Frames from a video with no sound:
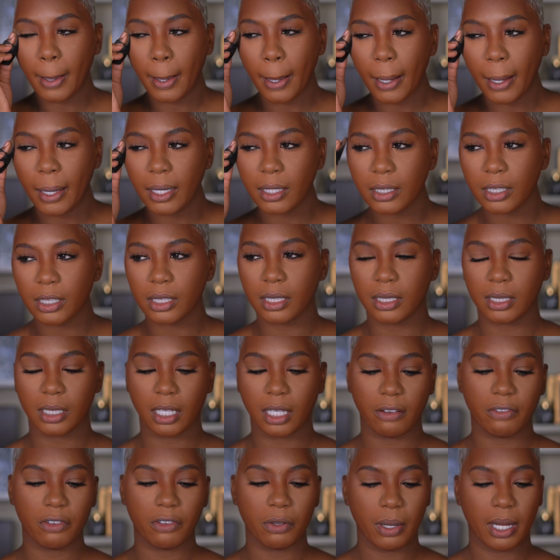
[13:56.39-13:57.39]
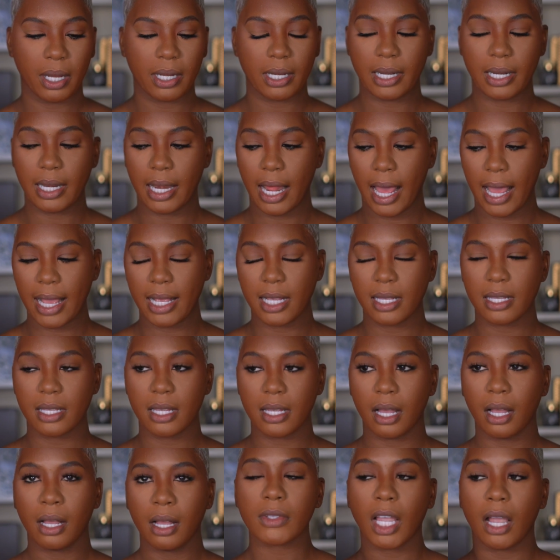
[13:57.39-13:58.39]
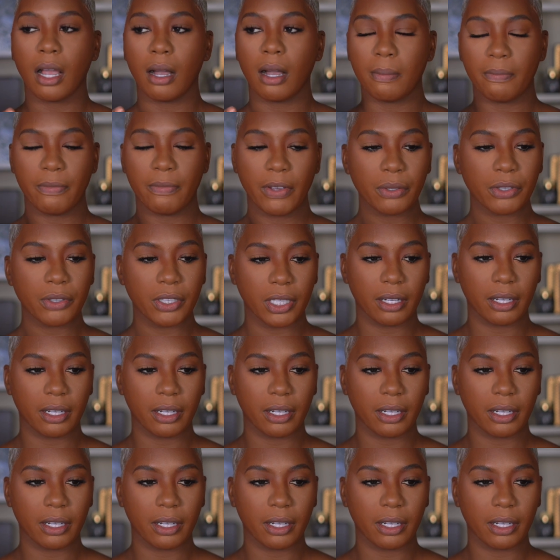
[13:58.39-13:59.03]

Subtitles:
and she just gives you a nice filter